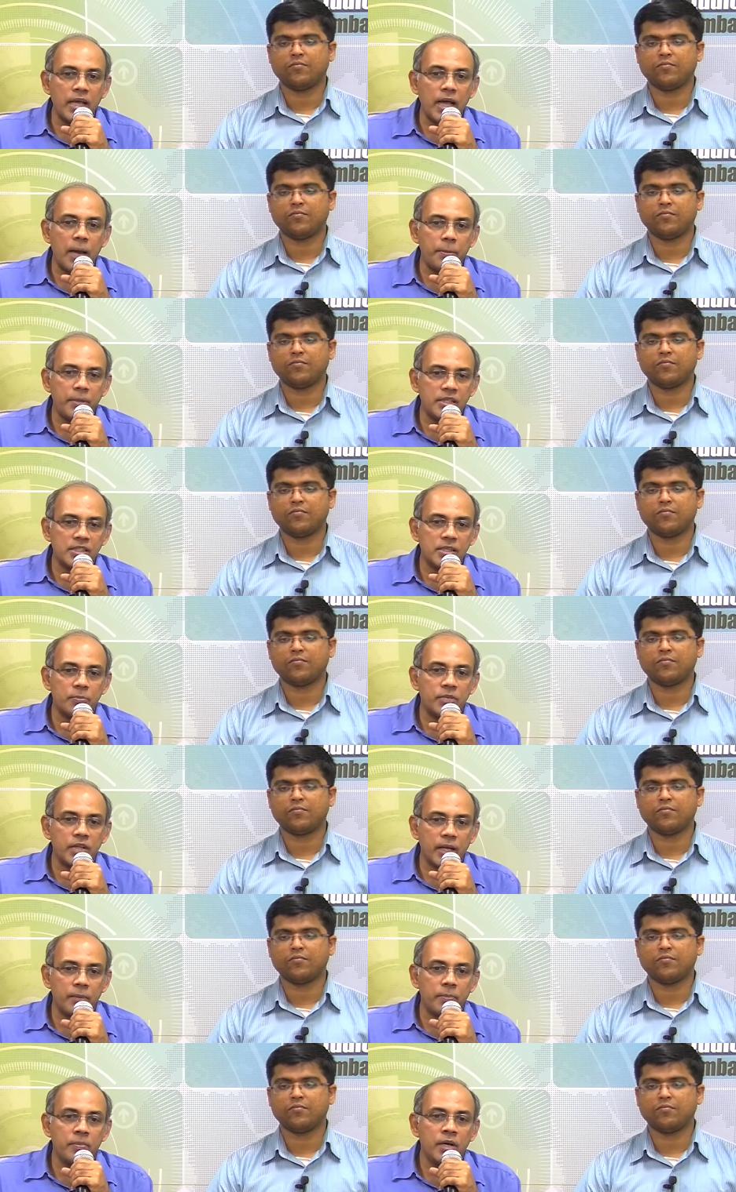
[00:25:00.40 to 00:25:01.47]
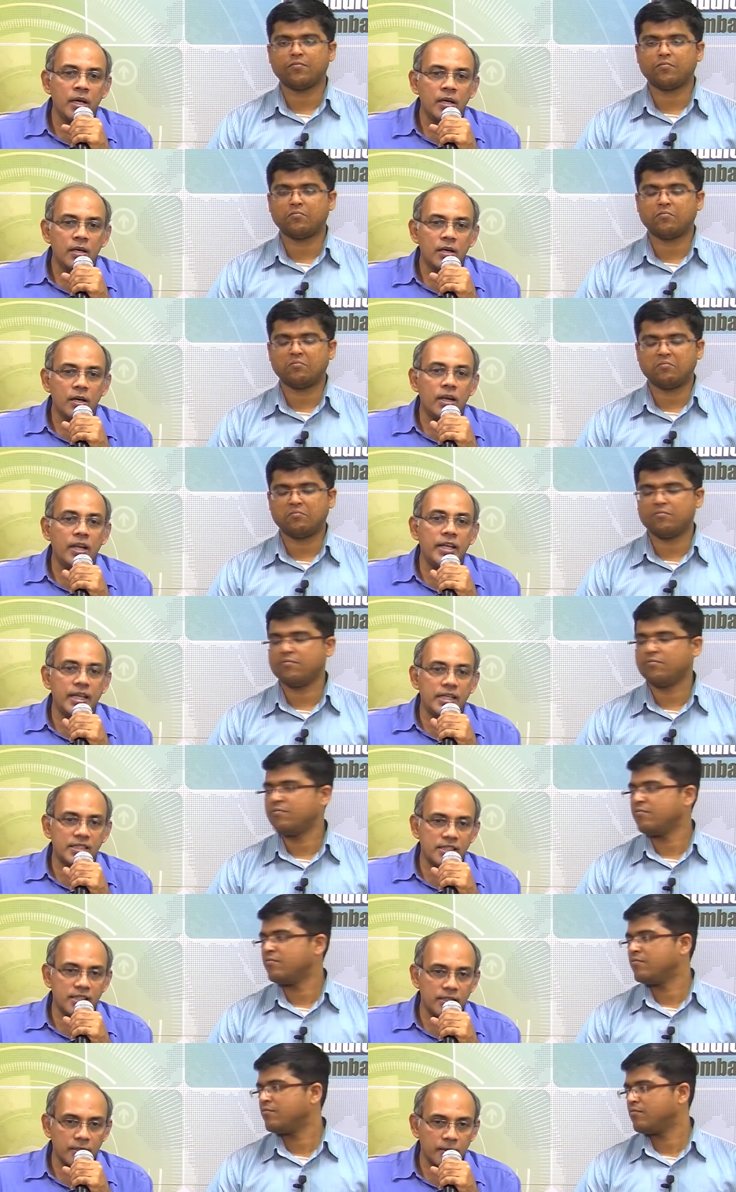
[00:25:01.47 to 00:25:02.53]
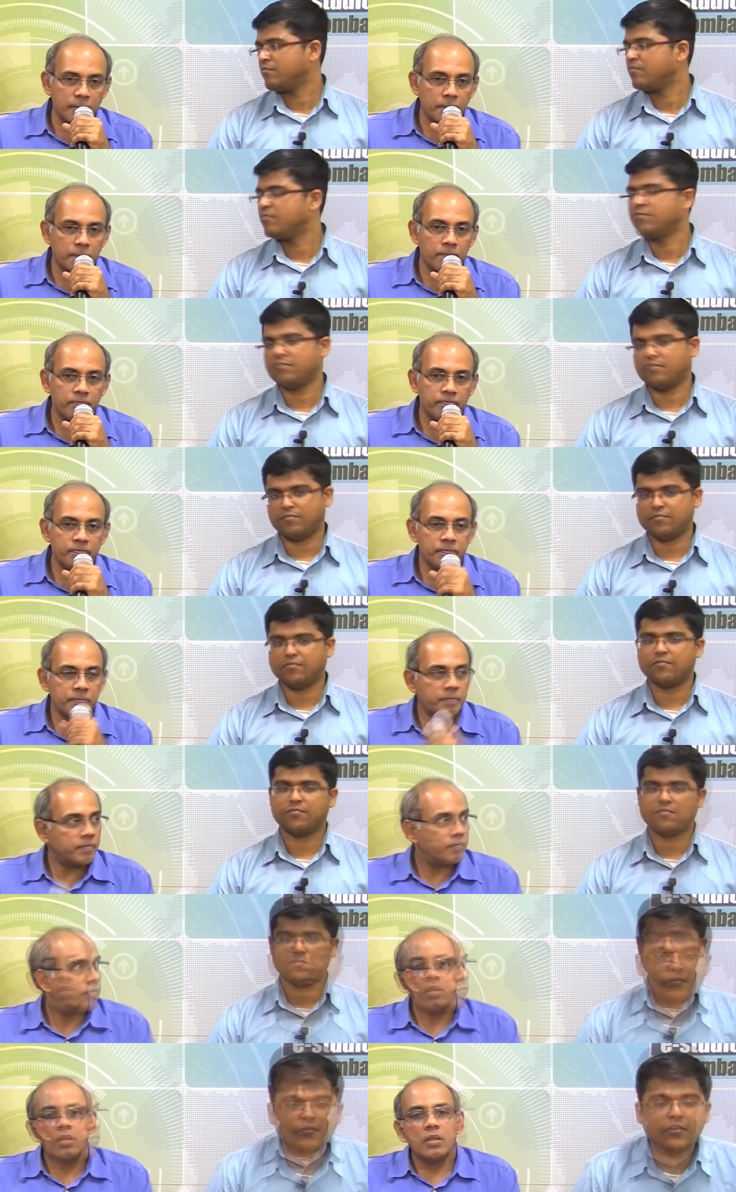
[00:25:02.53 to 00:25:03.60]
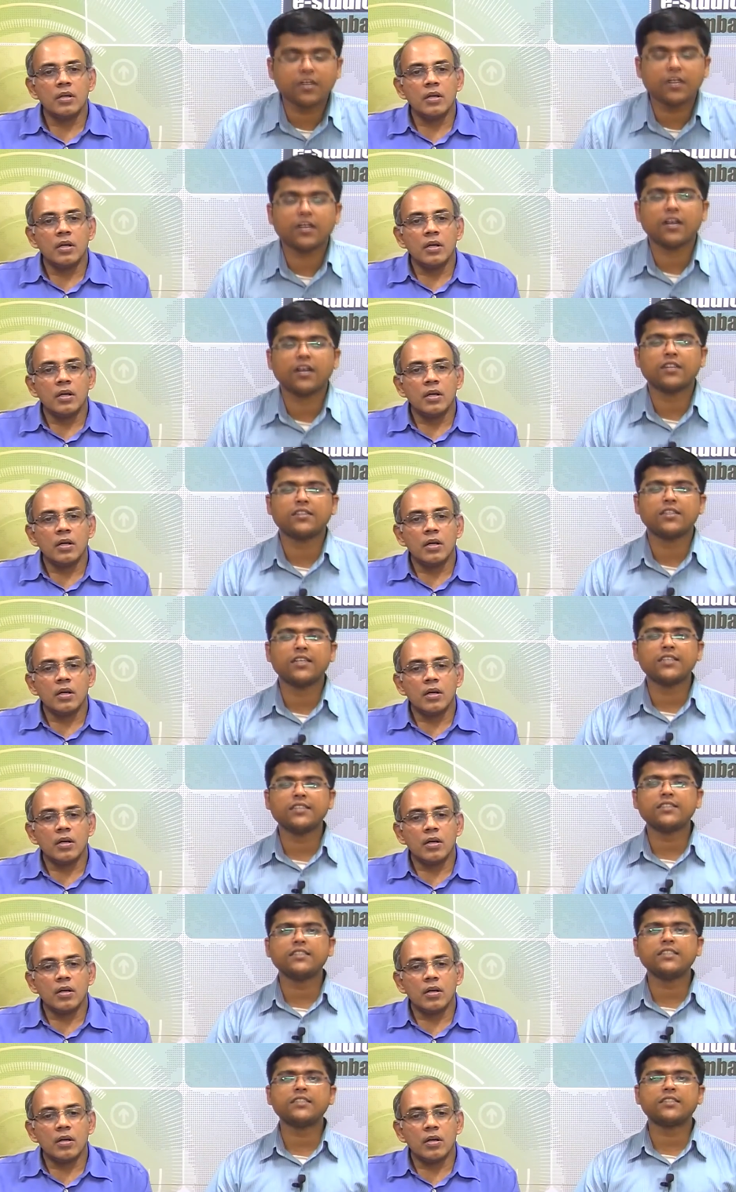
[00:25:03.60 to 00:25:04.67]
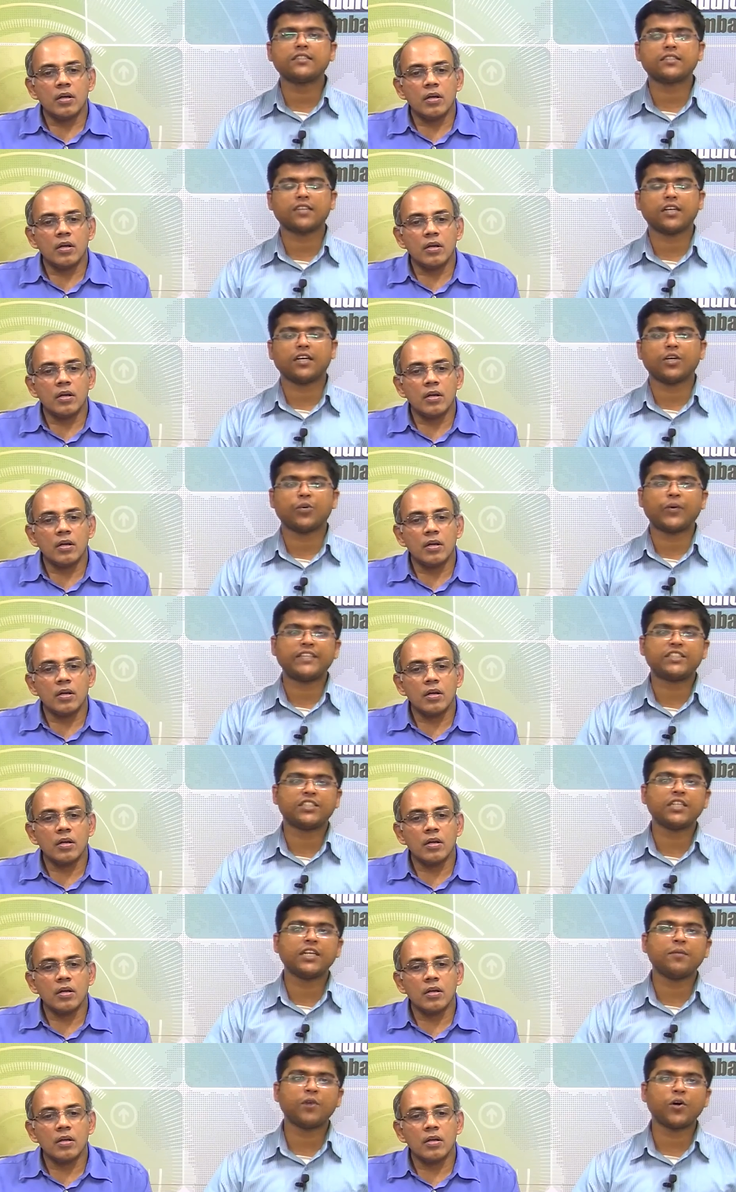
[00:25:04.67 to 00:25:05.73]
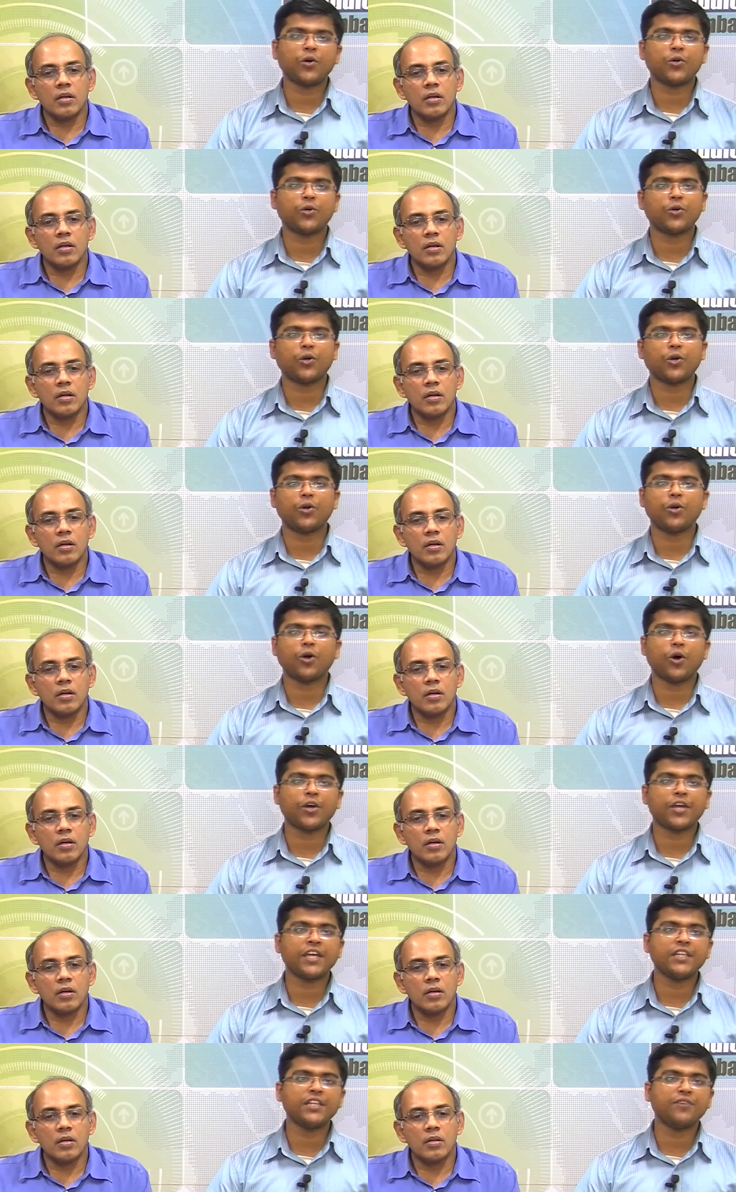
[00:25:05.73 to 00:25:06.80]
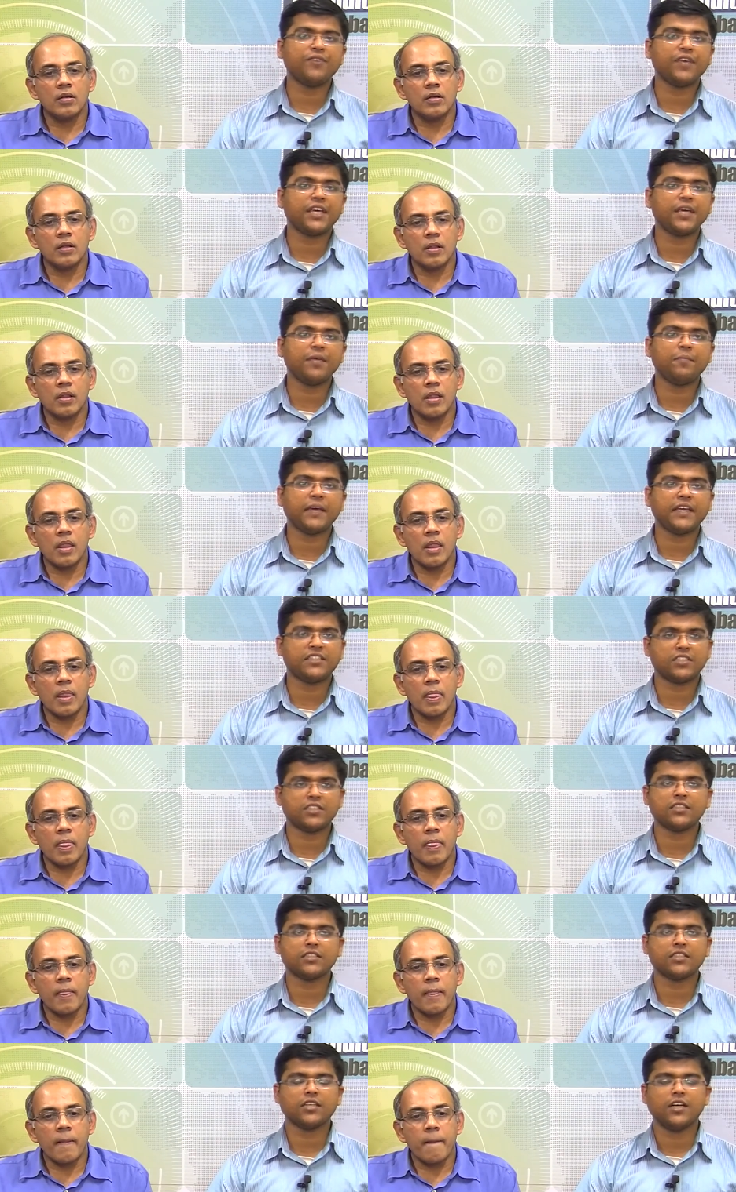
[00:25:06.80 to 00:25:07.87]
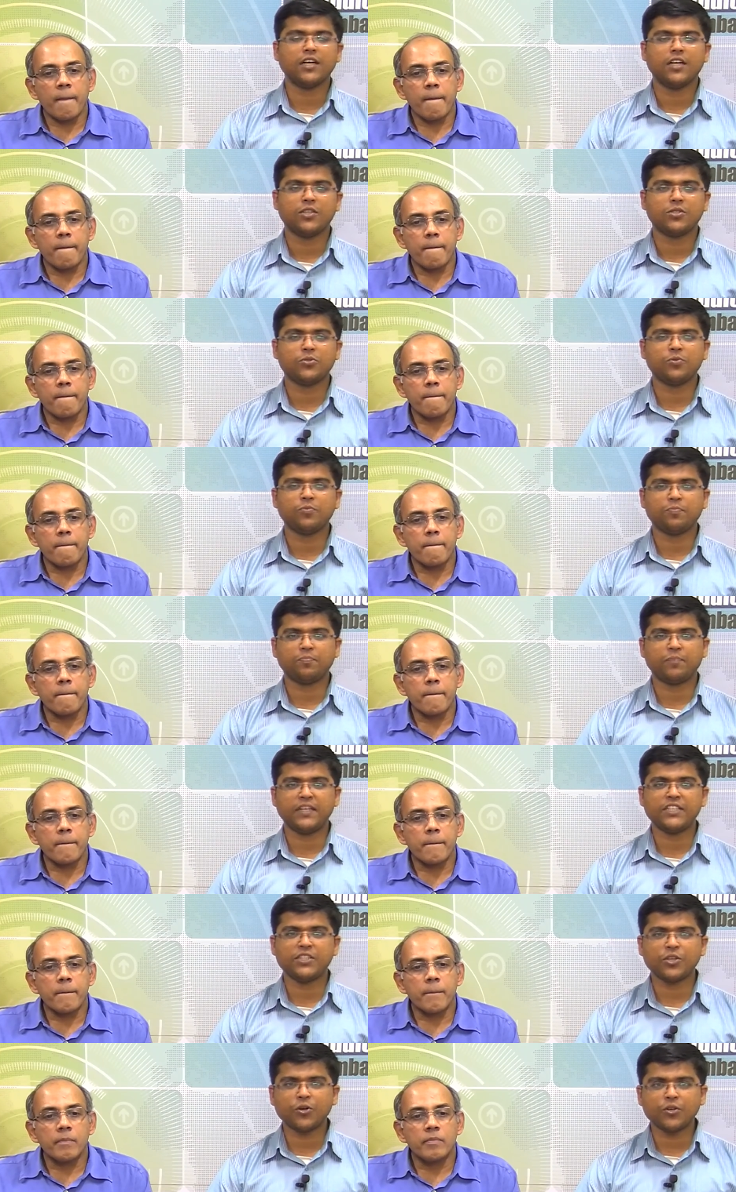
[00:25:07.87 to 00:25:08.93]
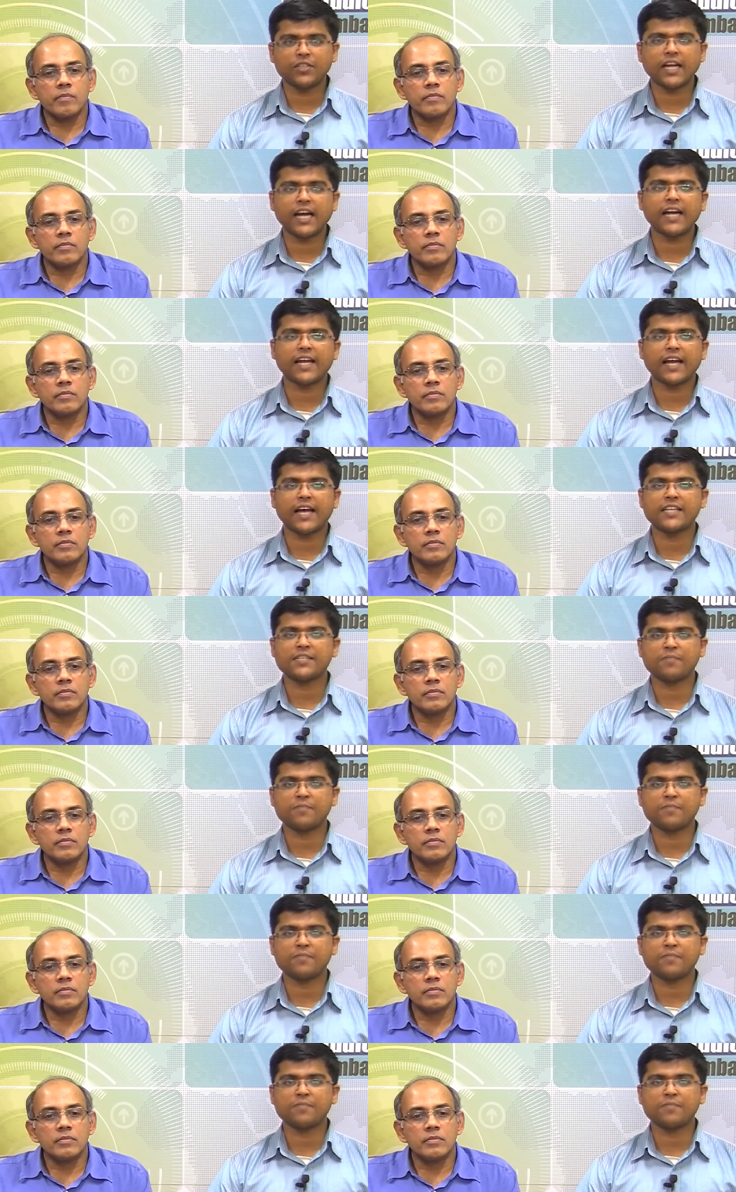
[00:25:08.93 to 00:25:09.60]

Speaker 1: happen sometime early next year.
Speaker 2: Uh, there is this uh, question about locking the wiki pages. So, please note that as